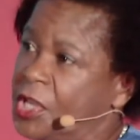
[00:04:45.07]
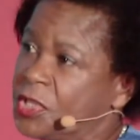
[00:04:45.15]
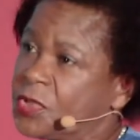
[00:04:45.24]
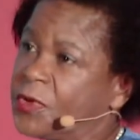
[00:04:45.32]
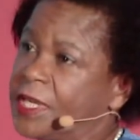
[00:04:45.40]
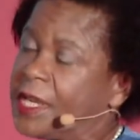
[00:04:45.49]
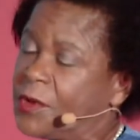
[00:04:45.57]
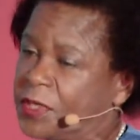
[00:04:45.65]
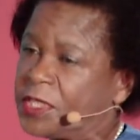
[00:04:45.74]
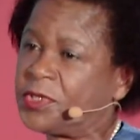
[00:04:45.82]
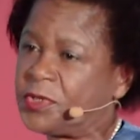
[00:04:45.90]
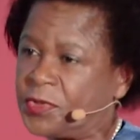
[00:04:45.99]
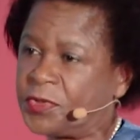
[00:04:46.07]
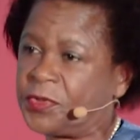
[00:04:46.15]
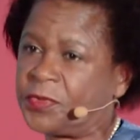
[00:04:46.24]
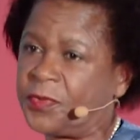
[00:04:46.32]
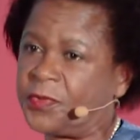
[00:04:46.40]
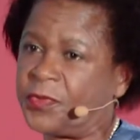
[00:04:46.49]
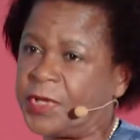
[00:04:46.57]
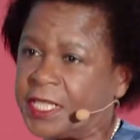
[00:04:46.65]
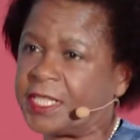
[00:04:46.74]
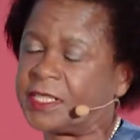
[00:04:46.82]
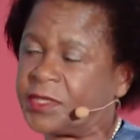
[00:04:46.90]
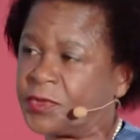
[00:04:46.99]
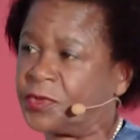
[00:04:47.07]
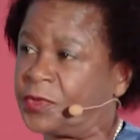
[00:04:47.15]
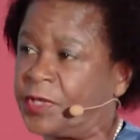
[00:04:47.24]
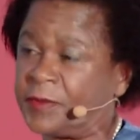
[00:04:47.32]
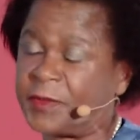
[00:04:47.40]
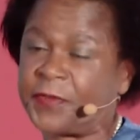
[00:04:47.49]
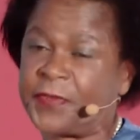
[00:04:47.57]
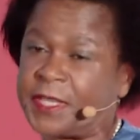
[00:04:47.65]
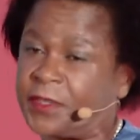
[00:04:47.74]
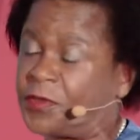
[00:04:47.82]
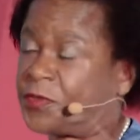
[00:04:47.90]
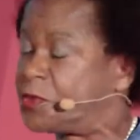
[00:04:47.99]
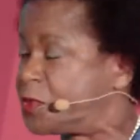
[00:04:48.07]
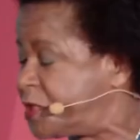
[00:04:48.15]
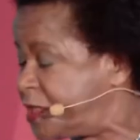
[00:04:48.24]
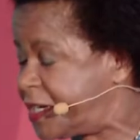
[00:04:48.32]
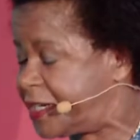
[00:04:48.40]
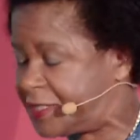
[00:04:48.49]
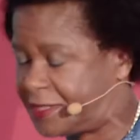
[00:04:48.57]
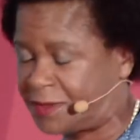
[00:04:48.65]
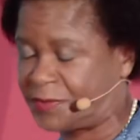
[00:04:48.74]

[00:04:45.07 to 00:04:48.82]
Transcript: So when I went to medical school, and my father, of course, died